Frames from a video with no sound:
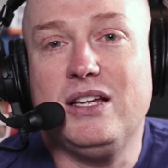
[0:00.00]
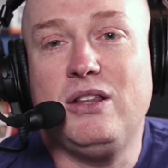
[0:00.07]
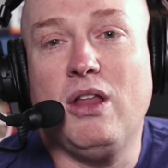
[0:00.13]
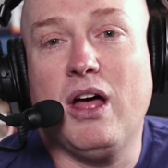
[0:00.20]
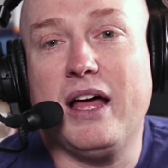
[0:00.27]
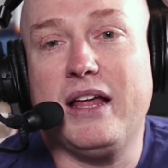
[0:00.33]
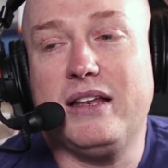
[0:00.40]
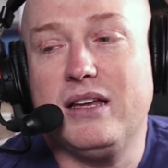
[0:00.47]

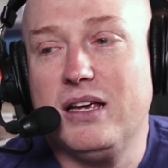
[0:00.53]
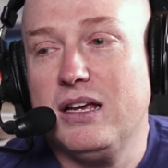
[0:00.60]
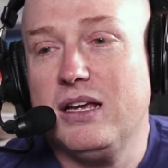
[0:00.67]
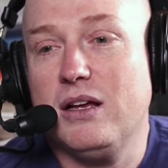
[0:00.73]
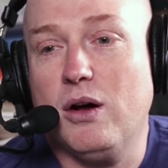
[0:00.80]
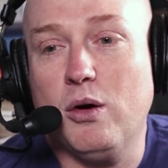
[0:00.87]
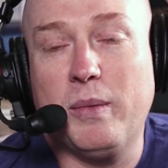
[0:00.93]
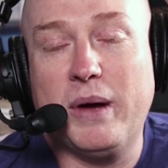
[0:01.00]
not
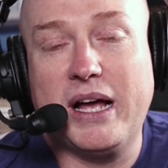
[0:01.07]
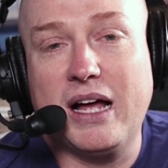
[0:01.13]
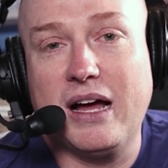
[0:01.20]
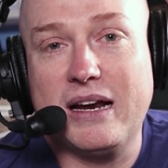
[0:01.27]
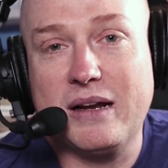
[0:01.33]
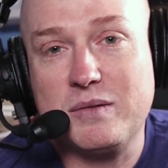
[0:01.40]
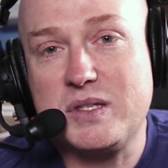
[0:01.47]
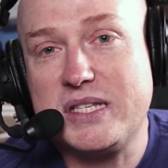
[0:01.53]
oh my
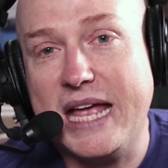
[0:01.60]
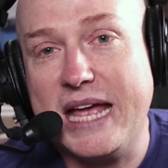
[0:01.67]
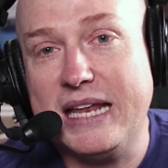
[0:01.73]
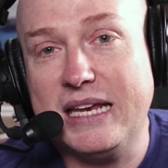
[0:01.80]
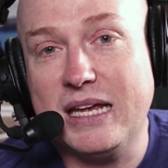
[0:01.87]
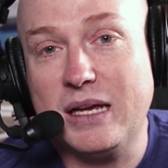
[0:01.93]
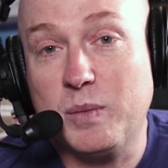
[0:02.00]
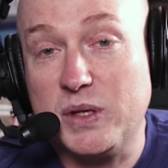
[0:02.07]
god,
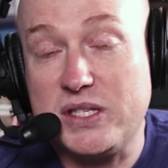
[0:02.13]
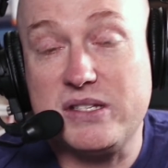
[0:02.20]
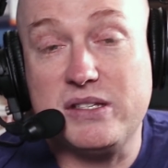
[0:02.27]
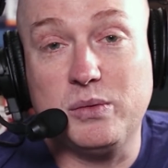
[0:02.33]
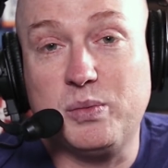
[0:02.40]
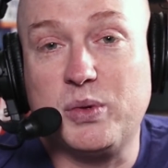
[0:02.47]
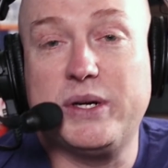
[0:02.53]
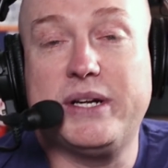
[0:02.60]
outstanding, but
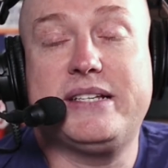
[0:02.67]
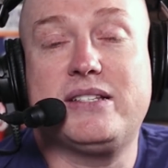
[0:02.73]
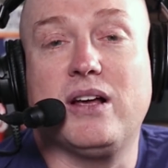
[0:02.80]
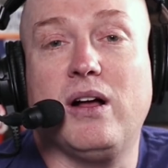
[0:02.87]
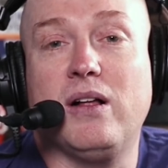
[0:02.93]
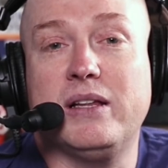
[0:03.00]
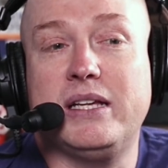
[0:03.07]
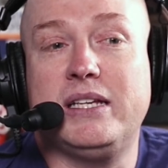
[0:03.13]
still pretty
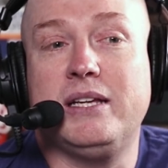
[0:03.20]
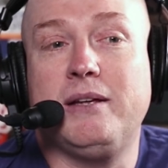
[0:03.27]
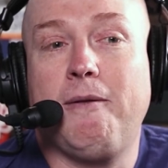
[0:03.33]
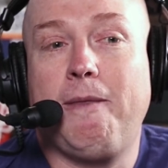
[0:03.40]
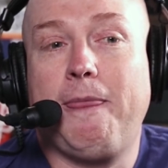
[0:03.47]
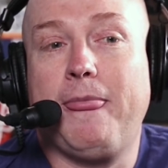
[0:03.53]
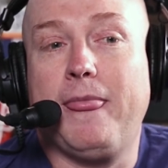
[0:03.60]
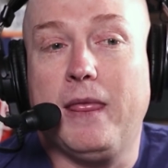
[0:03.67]
solid.
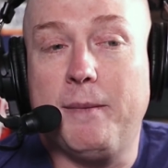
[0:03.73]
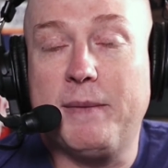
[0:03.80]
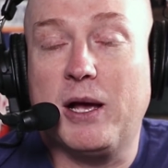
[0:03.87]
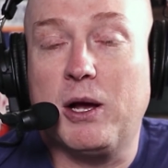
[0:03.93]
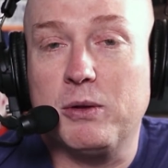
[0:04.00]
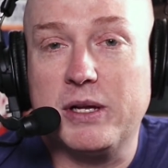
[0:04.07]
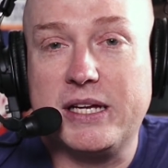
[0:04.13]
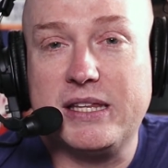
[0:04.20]
Let me
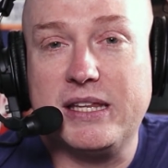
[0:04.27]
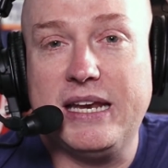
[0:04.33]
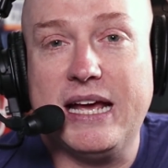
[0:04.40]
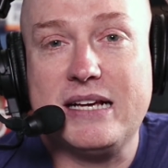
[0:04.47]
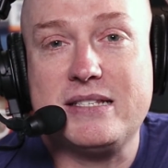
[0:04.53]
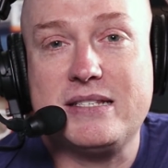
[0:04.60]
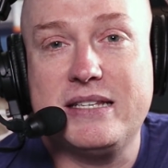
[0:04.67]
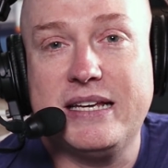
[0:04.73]
go look at the
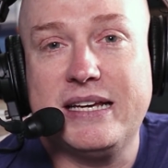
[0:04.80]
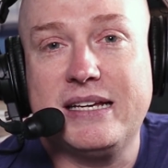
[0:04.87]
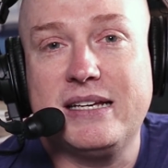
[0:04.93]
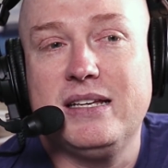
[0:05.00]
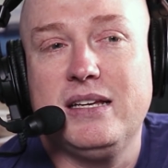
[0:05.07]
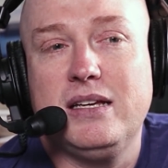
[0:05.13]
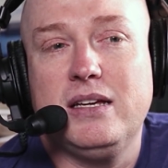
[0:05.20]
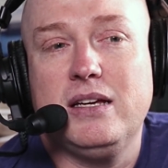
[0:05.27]
next thing.
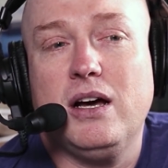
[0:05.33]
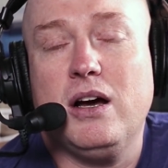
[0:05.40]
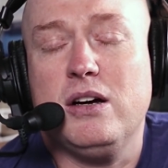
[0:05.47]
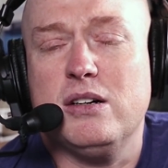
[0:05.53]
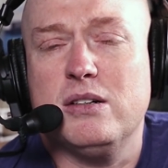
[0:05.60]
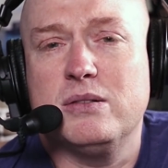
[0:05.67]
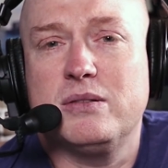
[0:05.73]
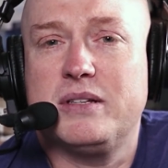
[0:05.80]

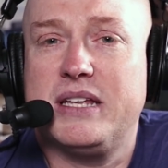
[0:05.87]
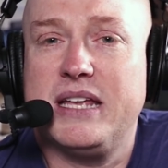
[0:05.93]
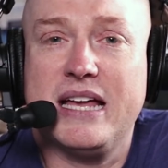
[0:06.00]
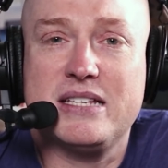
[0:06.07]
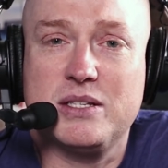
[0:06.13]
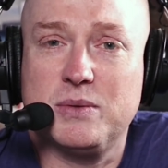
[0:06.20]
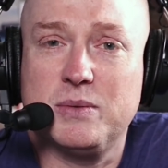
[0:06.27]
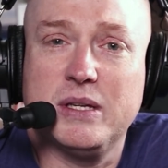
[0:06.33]
Oh, he
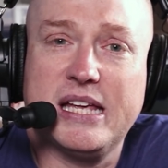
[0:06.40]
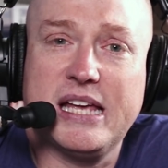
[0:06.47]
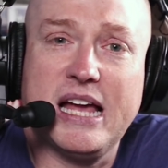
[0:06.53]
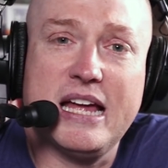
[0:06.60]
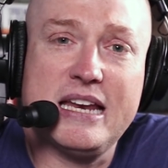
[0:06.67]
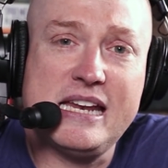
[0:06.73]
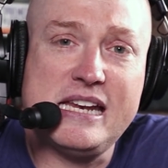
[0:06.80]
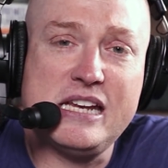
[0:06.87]
hasn't really
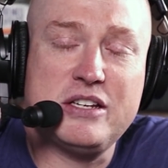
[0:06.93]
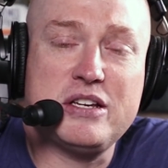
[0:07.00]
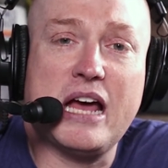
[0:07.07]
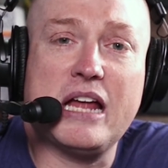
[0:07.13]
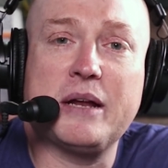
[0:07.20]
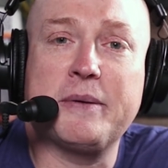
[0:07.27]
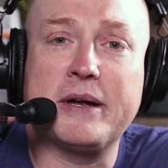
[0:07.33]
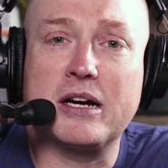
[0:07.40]
gotten any
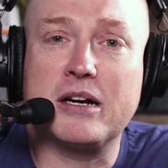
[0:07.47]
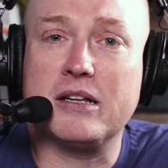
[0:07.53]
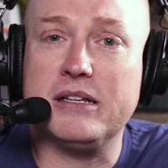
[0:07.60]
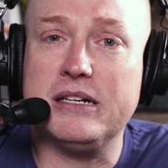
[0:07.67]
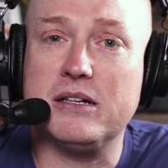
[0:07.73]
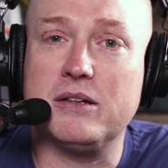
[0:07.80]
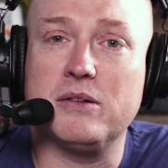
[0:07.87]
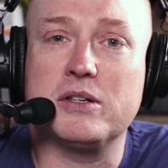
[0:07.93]
shadowing or
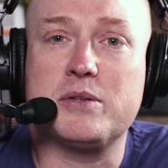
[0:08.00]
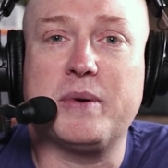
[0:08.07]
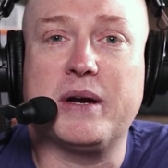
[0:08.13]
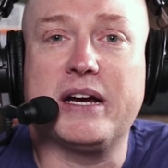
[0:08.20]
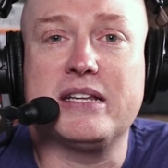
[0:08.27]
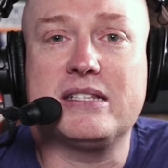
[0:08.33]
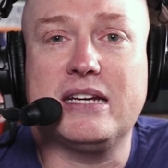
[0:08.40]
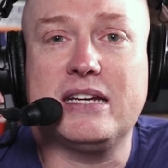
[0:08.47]
clinical
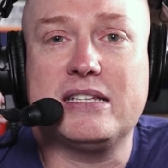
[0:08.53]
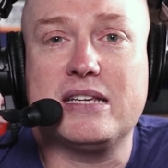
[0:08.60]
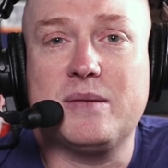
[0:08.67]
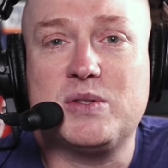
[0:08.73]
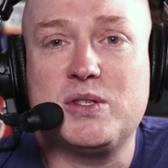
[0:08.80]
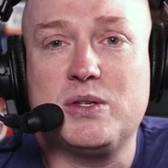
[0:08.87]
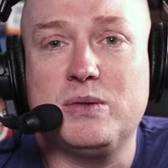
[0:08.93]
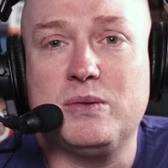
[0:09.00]
experience
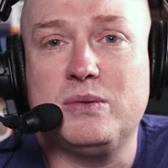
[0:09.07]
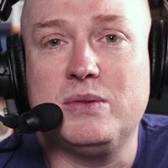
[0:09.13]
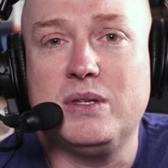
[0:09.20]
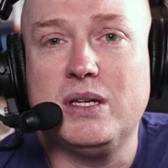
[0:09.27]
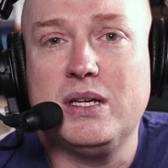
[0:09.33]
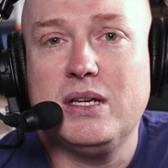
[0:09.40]
anytime soon